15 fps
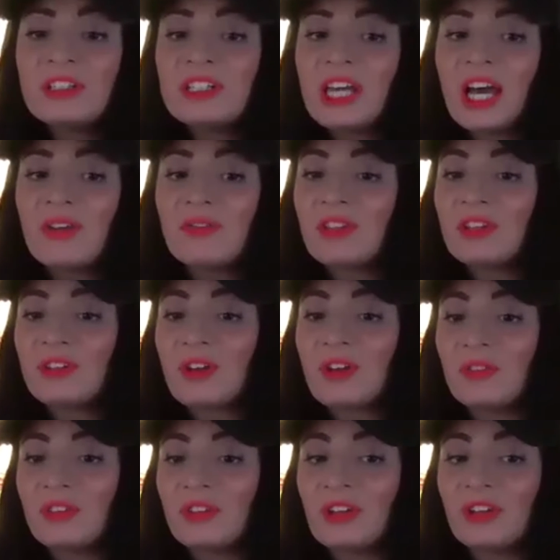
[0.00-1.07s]
have this
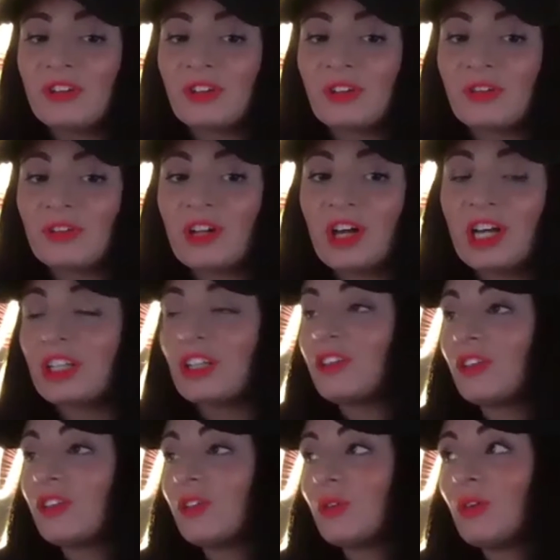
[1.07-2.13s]
conversation offline,
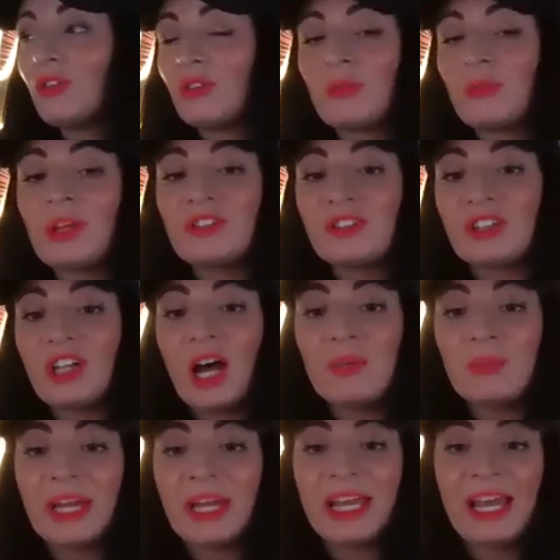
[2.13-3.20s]
because as soon as you mentioned that,
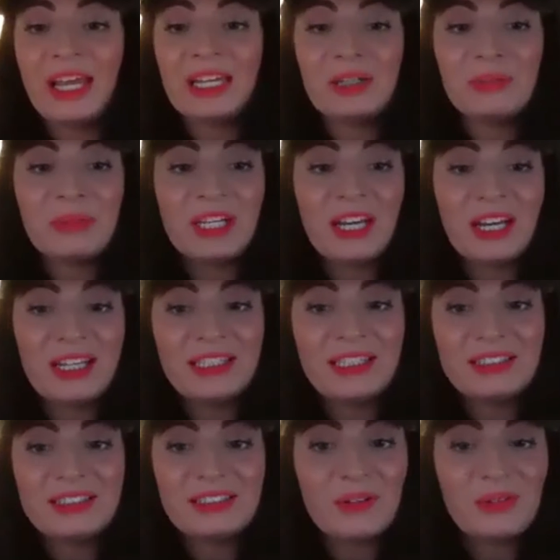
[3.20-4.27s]
I'm like, hang on a minute, I
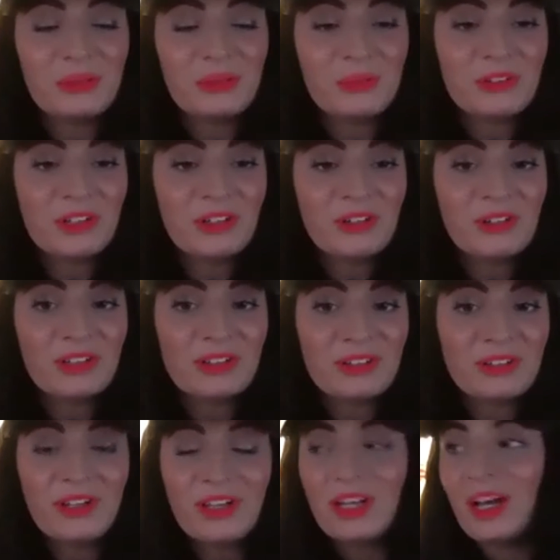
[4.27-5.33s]
need to know some secrets.